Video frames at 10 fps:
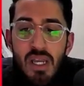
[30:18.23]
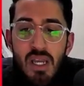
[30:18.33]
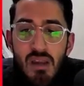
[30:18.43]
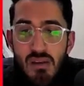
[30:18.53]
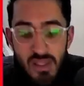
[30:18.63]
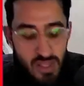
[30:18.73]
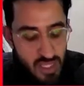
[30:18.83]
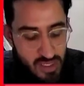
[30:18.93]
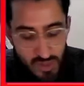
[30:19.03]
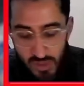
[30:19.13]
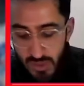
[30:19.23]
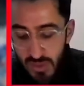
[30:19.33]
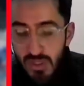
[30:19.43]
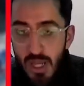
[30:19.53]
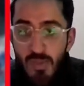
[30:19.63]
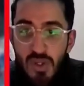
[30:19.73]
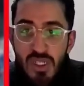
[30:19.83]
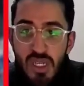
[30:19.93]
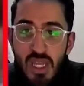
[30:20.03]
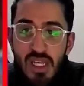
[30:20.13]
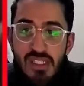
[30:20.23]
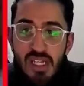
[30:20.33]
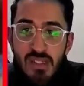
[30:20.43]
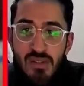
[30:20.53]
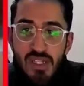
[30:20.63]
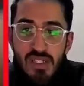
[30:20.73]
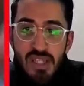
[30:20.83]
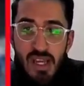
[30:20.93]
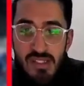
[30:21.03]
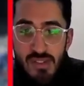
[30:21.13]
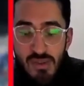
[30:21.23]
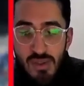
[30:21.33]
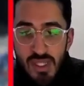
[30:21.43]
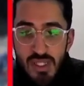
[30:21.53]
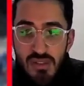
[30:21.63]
I think it's cool. I'm not going to lie. It kind of looks like a dinosaur thing.